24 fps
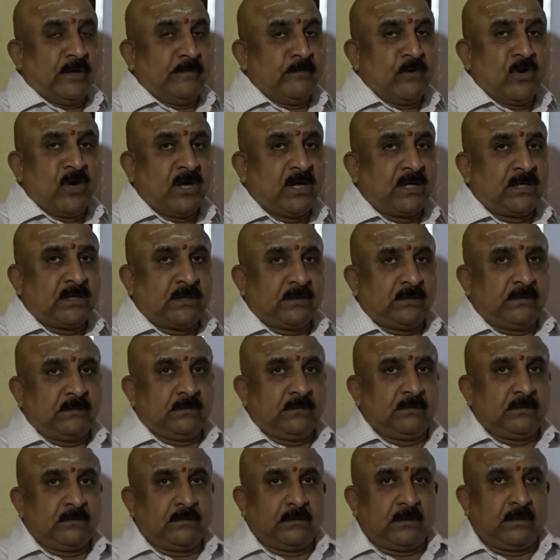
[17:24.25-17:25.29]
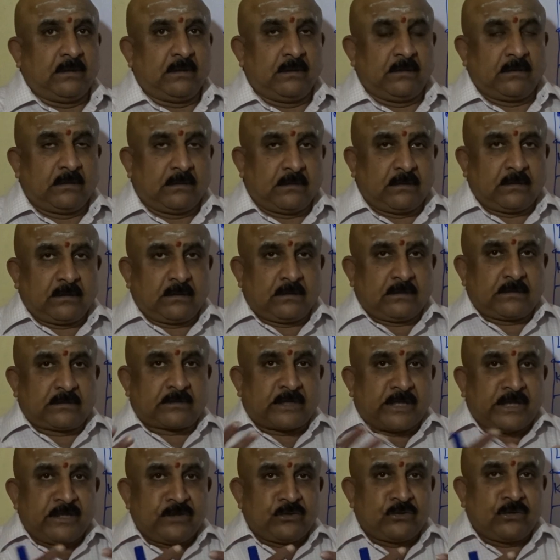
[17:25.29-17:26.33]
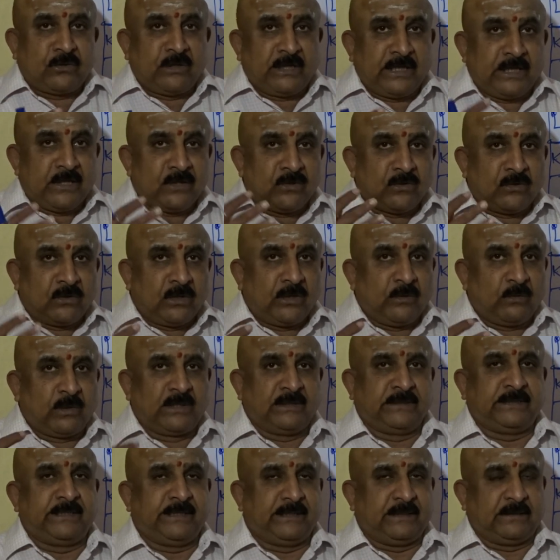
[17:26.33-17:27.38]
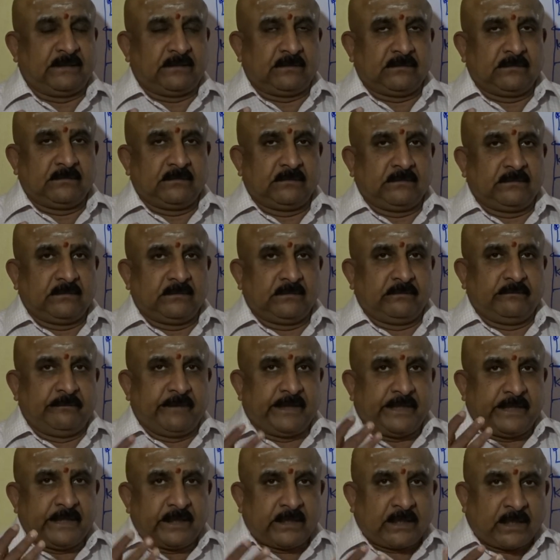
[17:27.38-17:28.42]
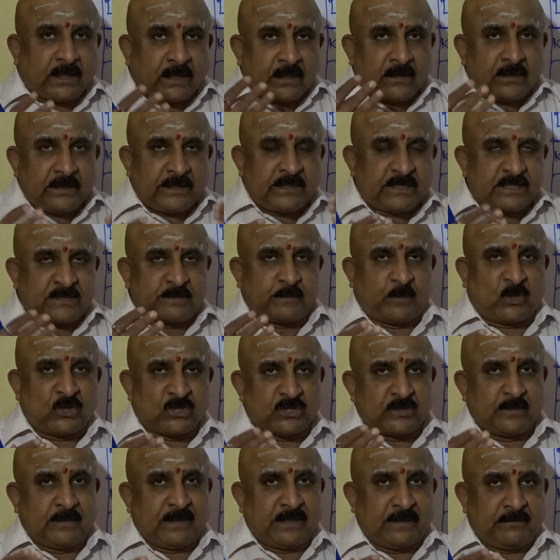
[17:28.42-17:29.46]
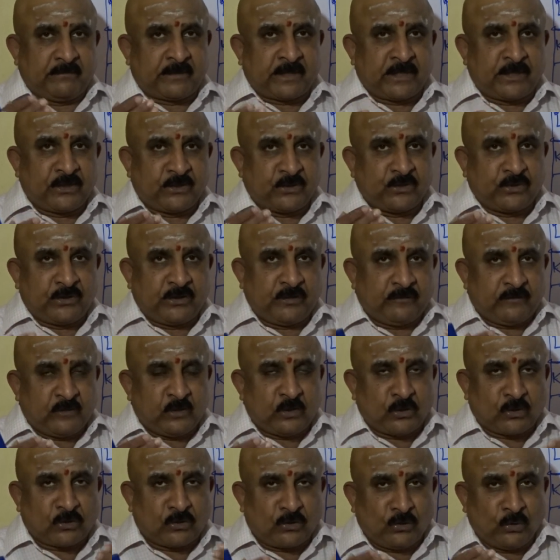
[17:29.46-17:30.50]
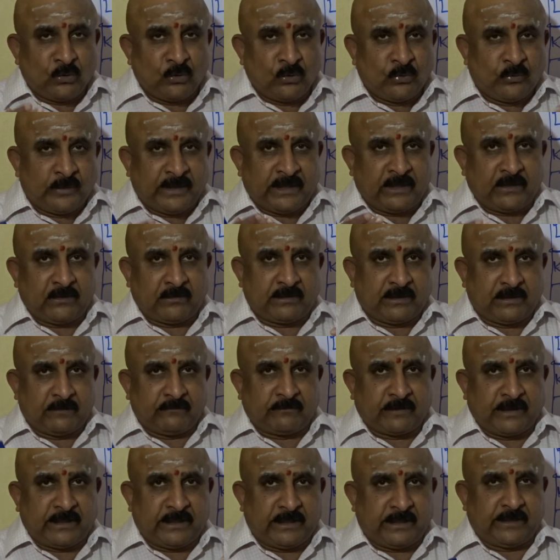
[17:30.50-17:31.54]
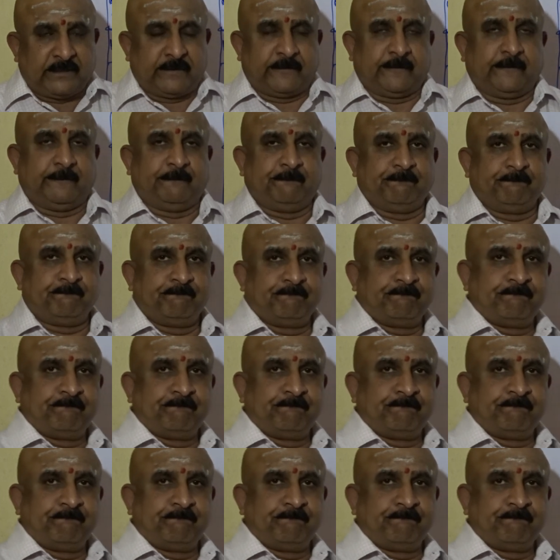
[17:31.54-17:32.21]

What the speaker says: So I'm not trying to link only one thing. Where all it is possible, I'm trying to give you a clue where you can find it.